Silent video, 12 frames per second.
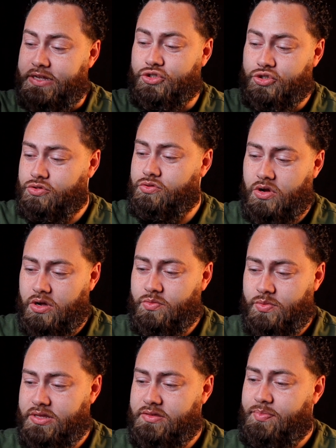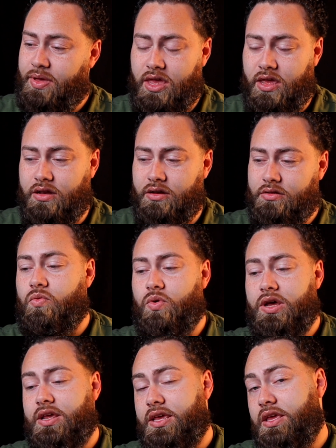drew on with pen
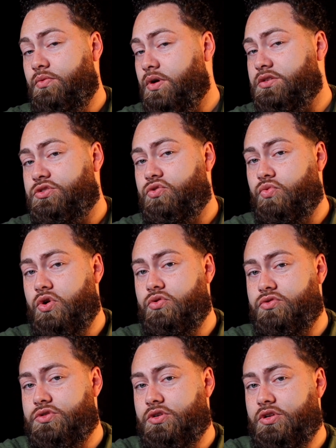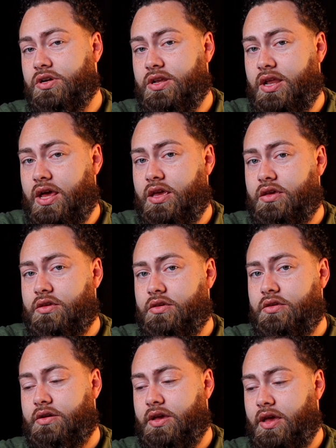what he wants the rose to look like.
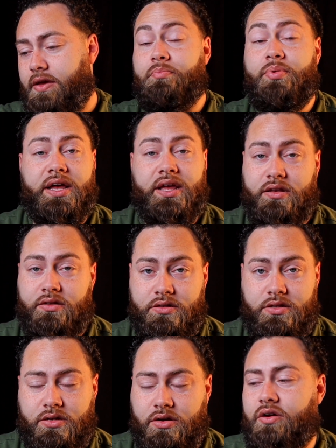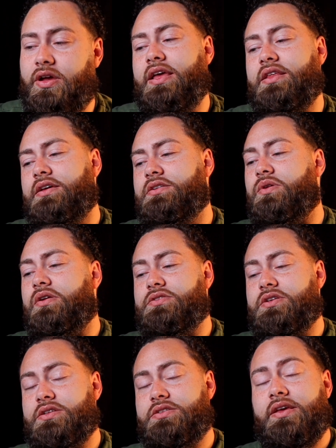Okay, but okay, that's what I was
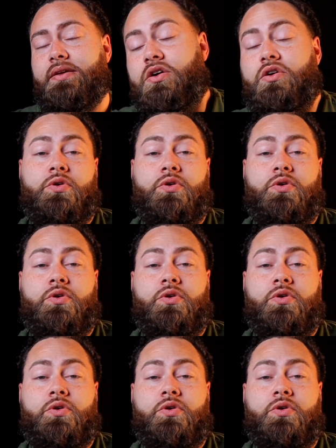gonna say.